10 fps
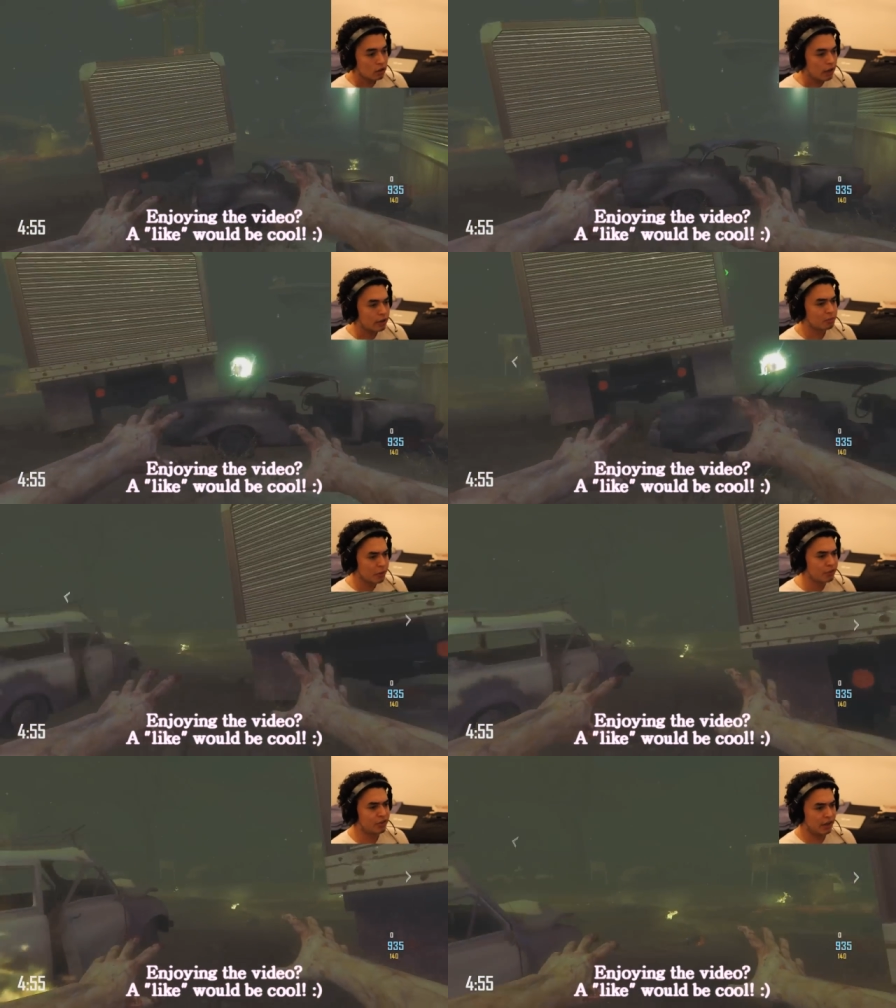like ah, this
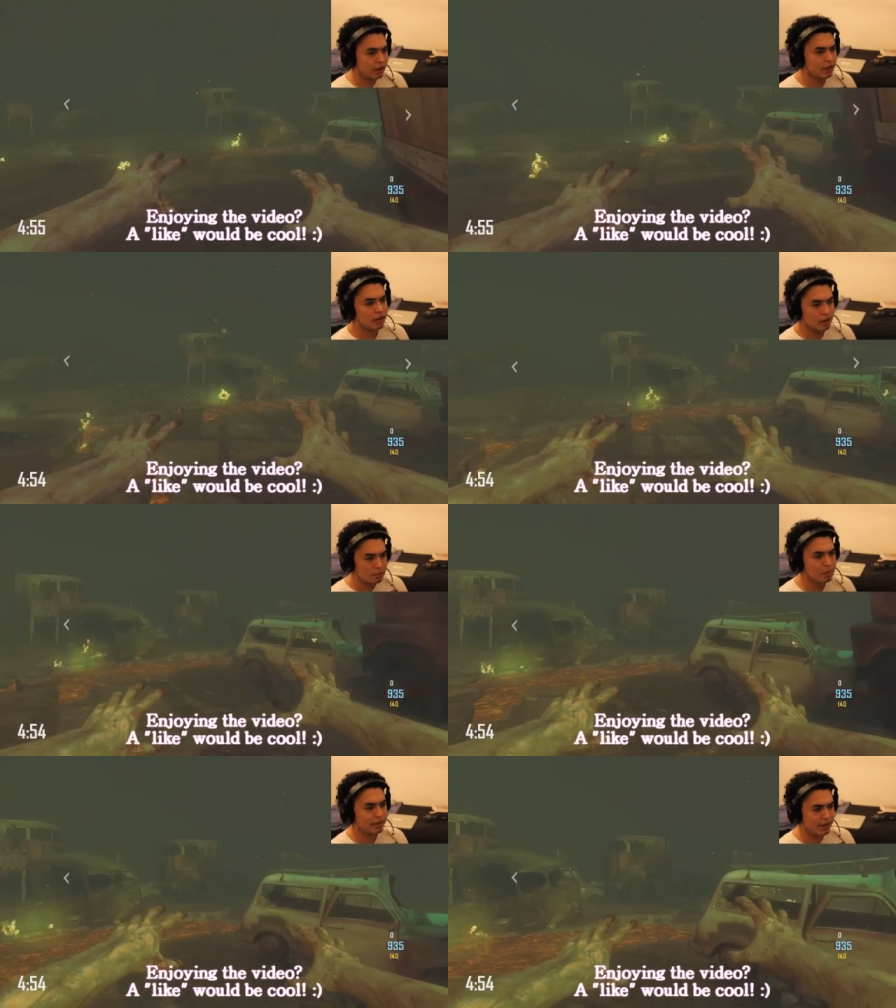music.
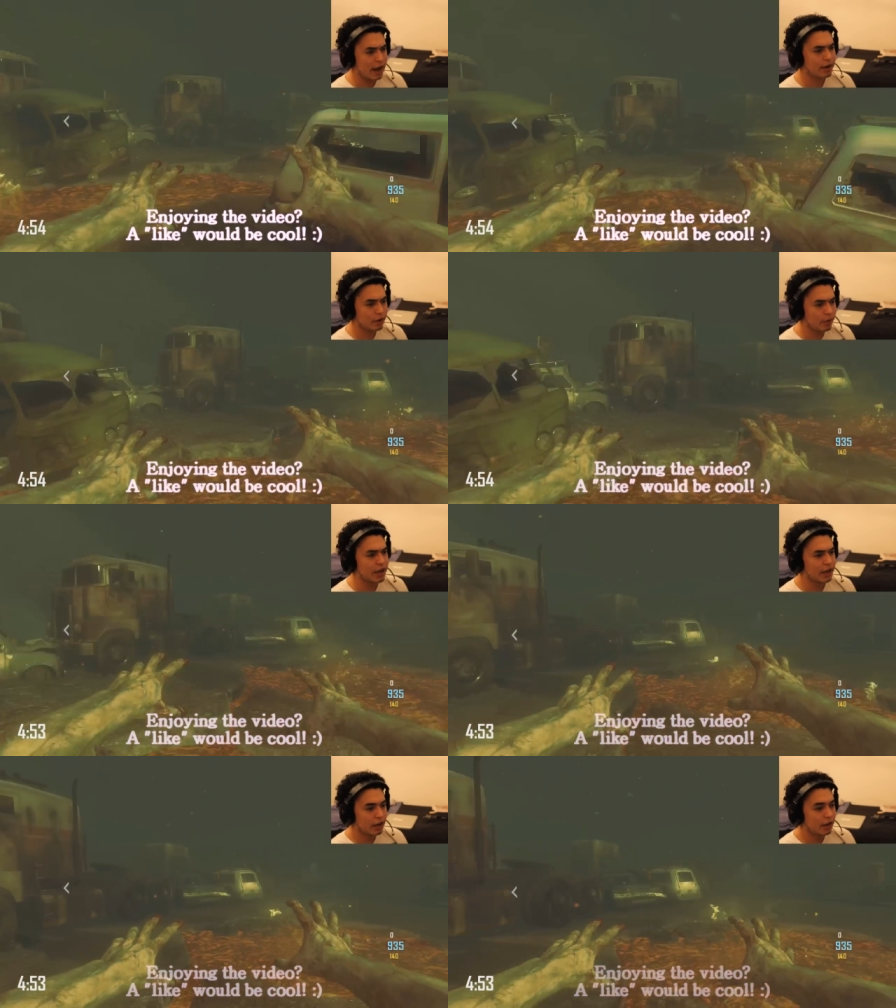A bit
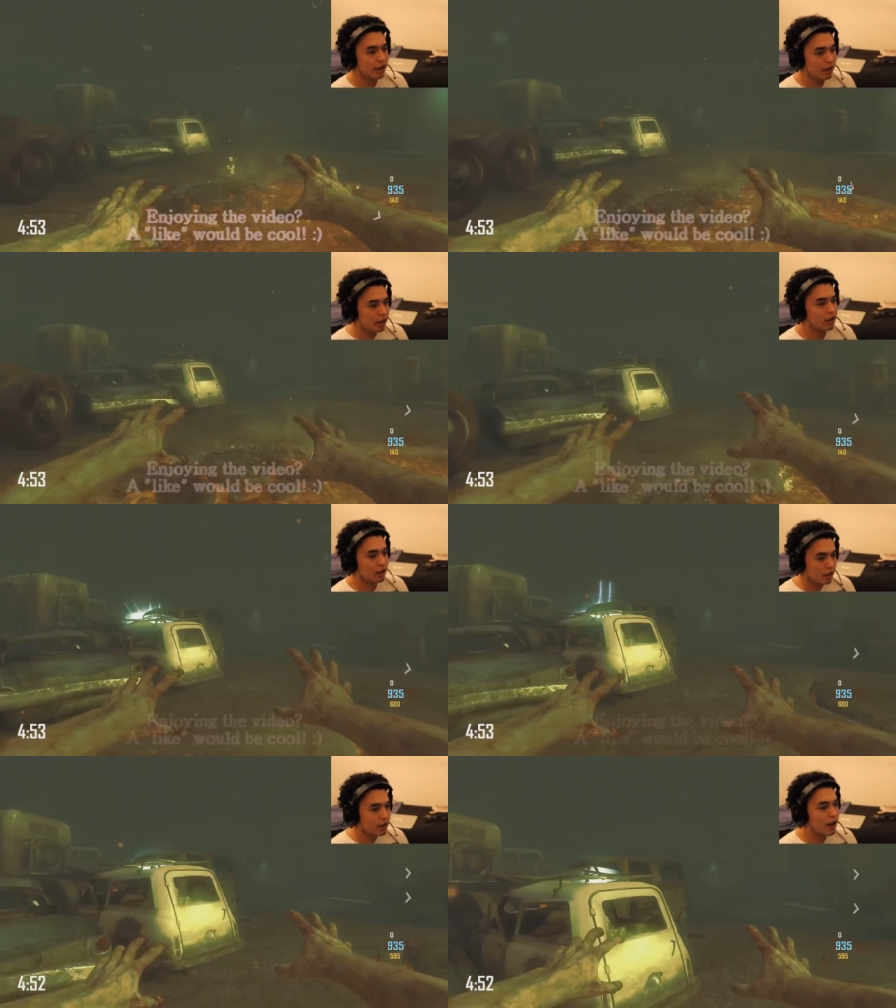techno-y.
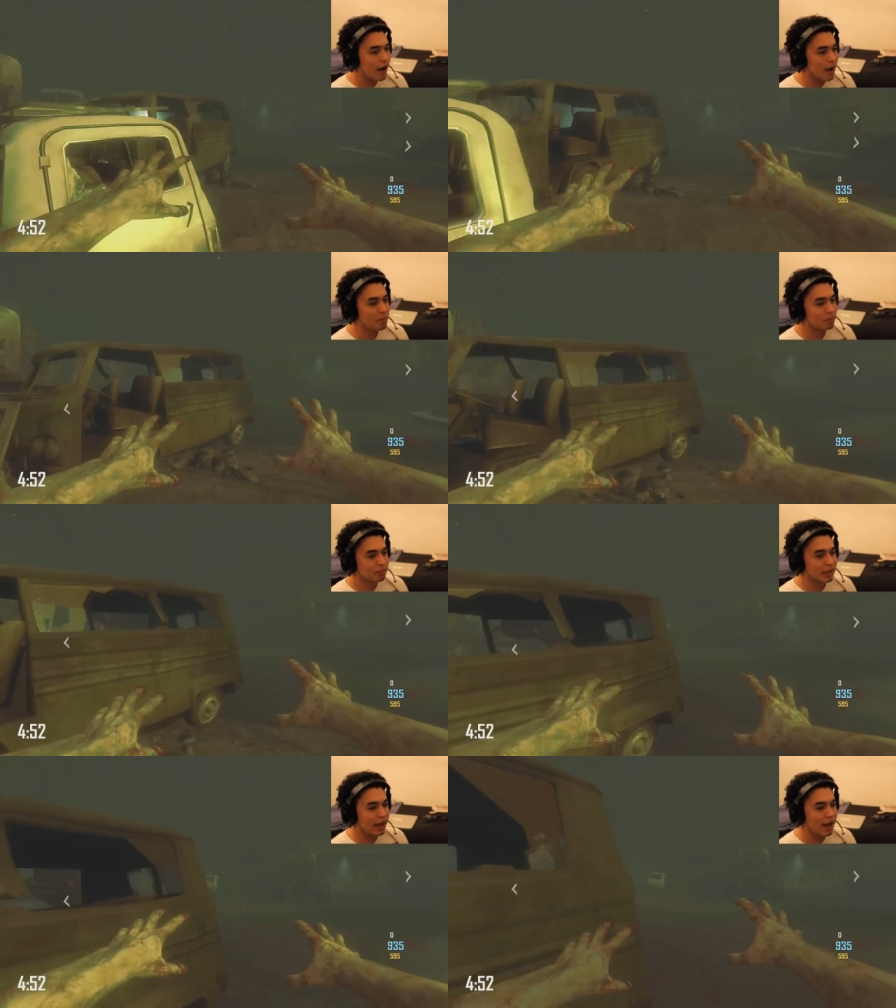Um,
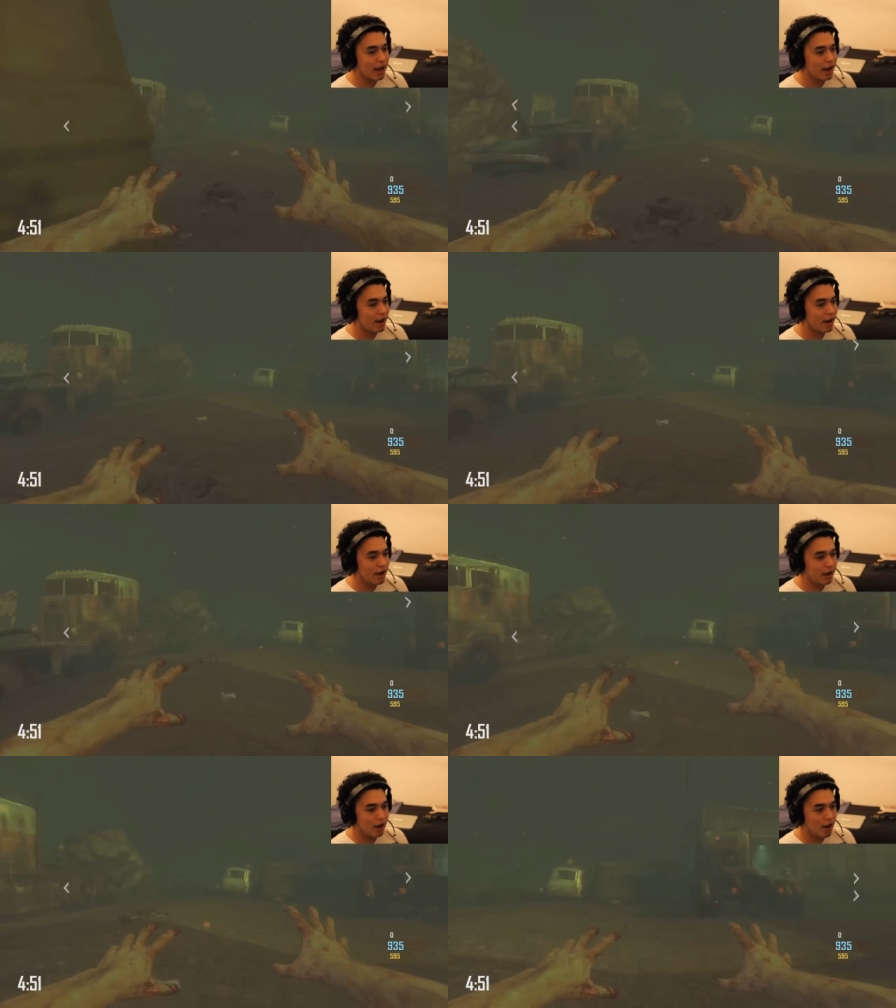but yeah,
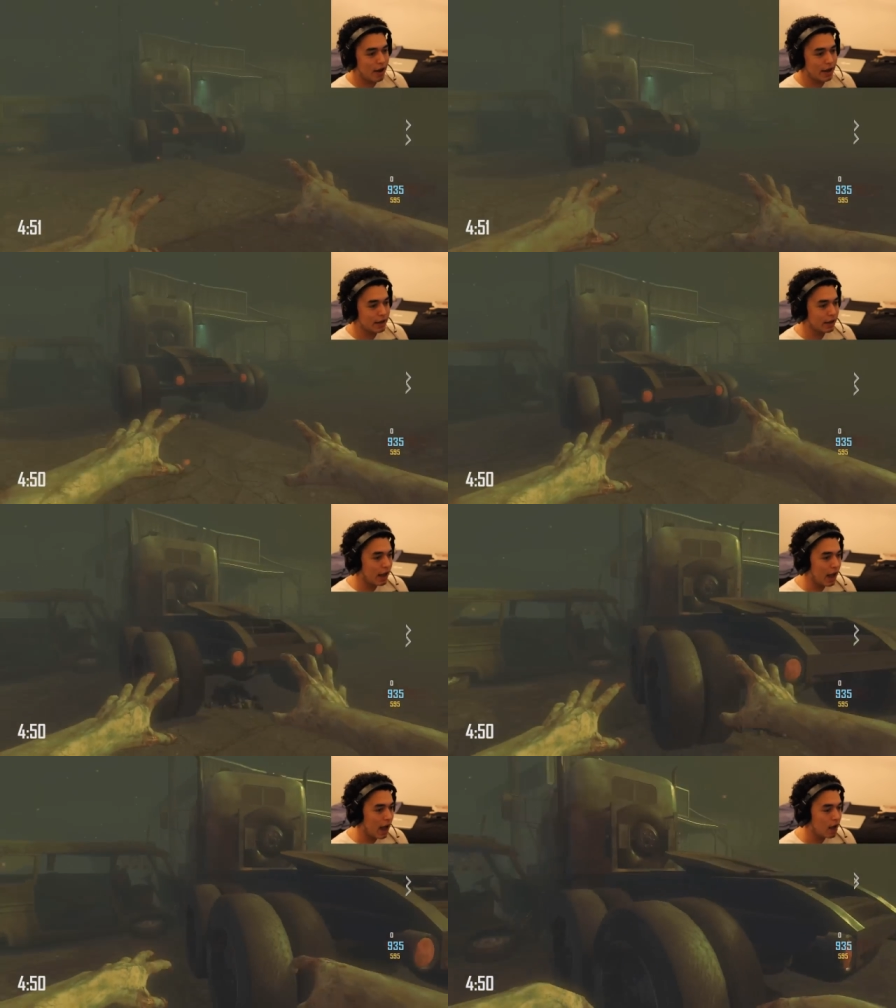uh, I
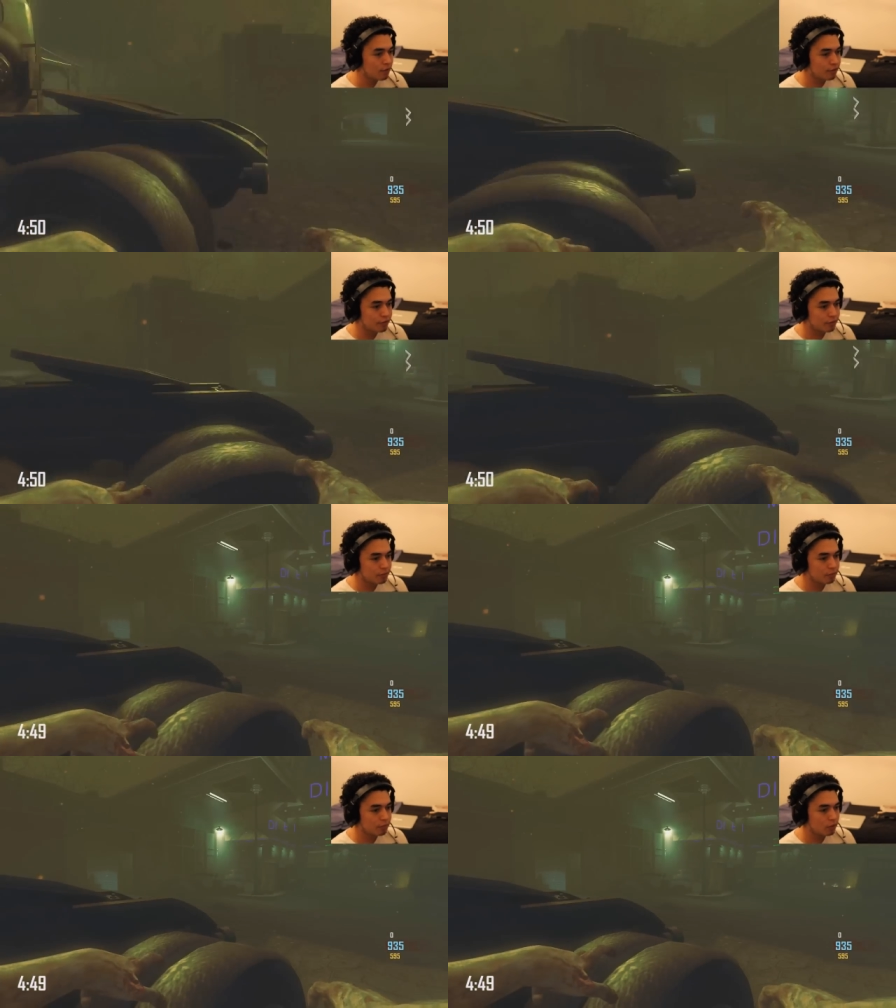have
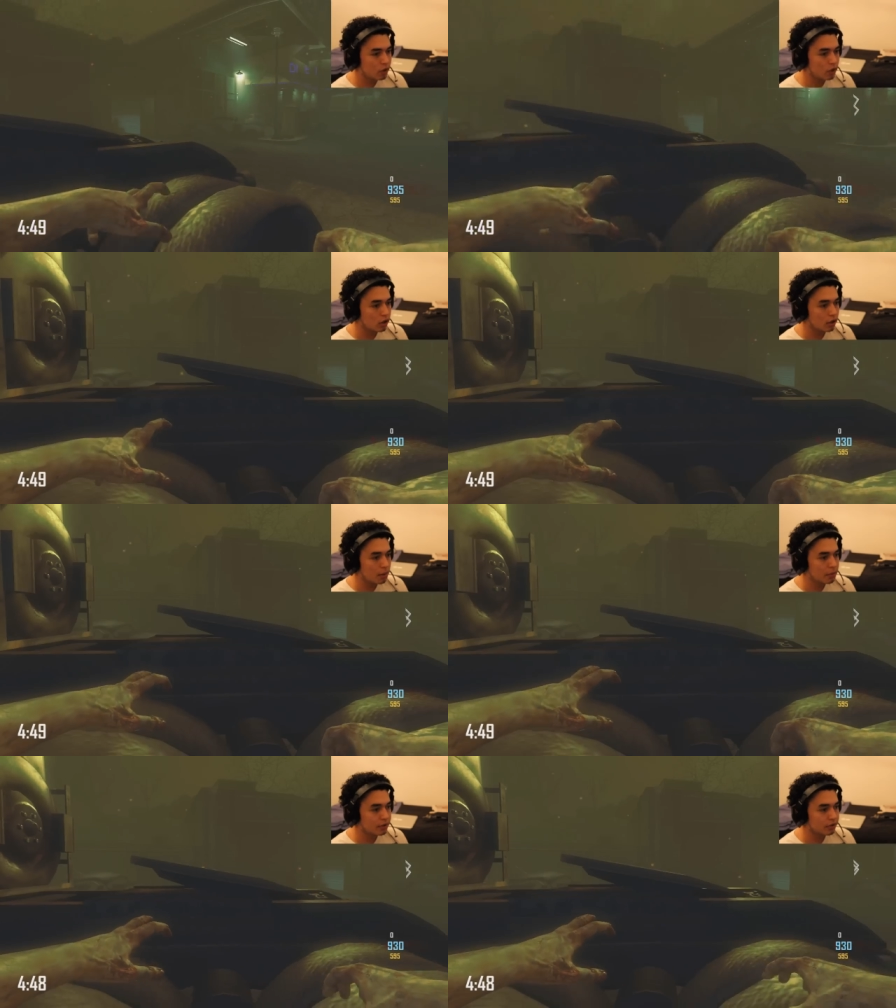Oh,
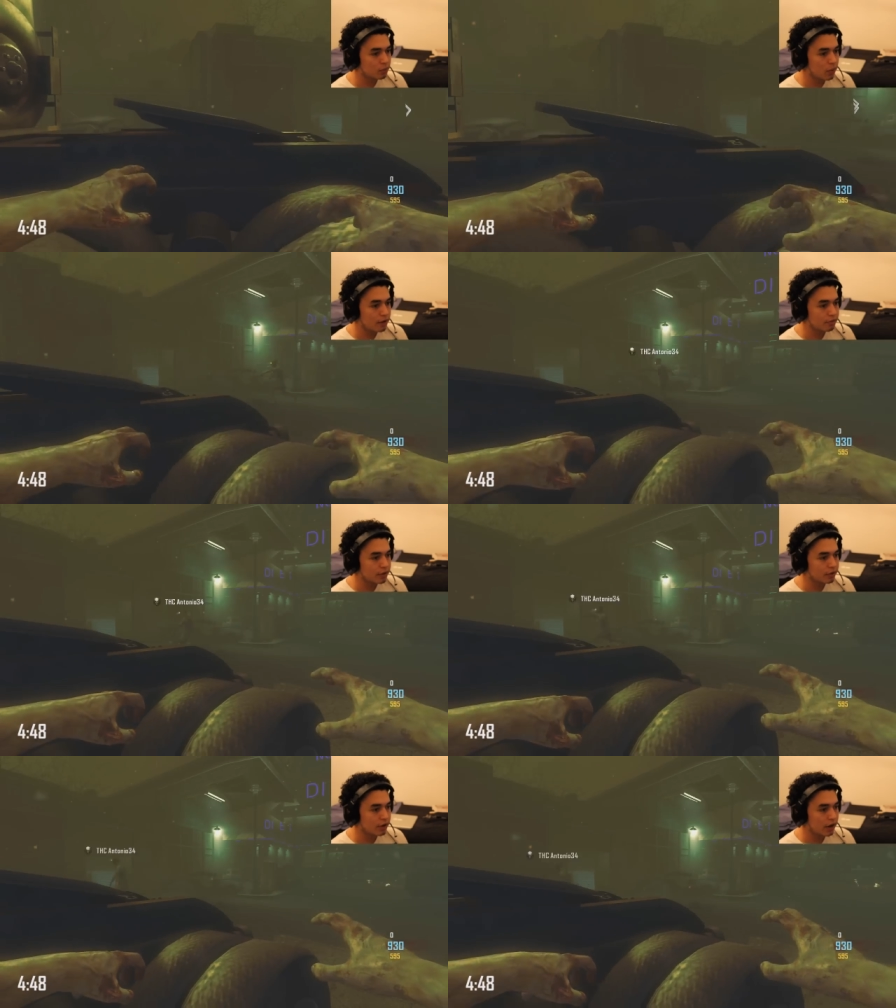let me just wait for
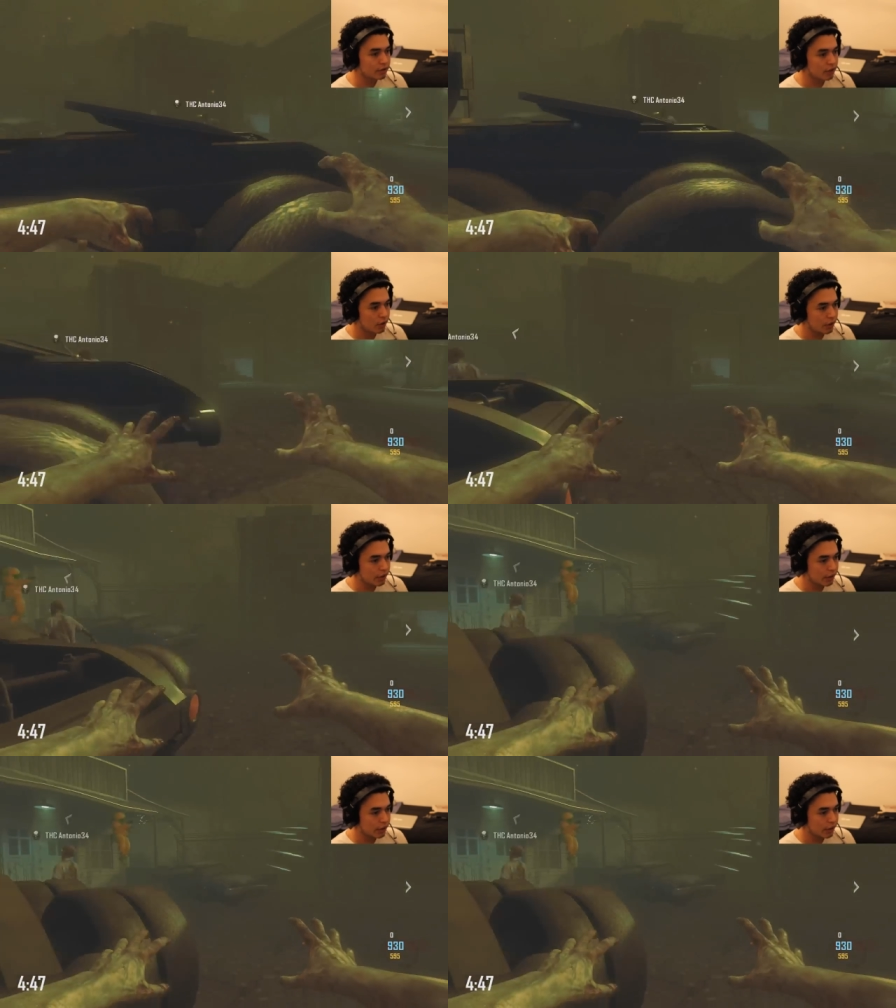this guy to go in